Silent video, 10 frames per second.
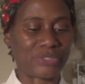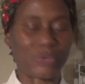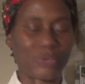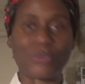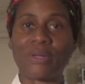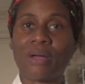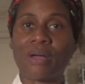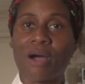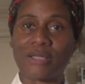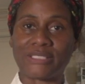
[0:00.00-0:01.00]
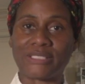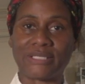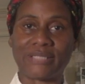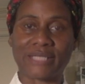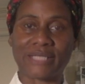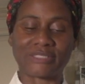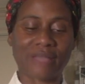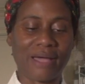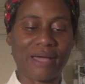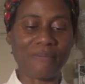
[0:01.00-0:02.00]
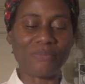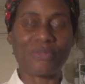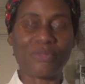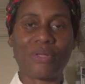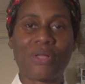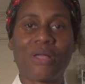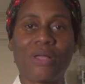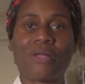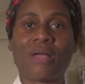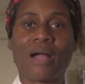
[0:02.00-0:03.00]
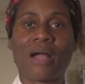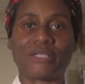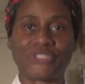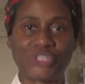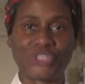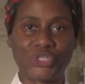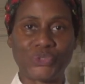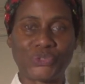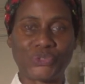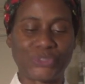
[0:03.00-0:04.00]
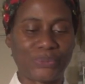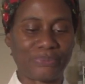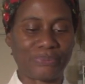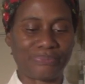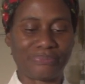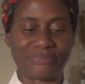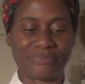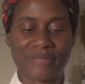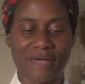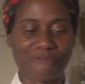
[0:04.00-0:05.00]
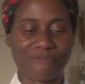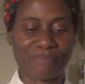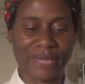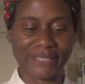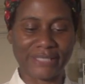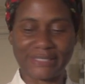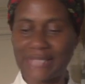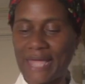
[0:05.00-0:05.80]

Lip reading: So until next time, I'll see you soon. Have a blessed